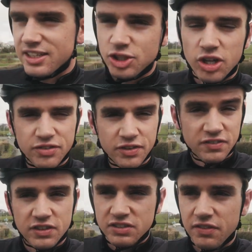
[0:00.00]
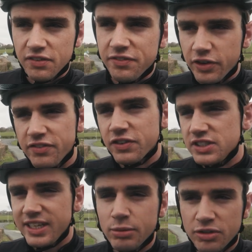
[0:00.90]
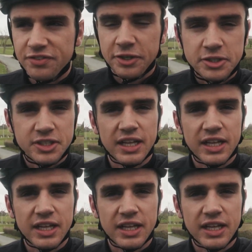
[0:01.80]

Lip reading: sort of for the foreseeable future,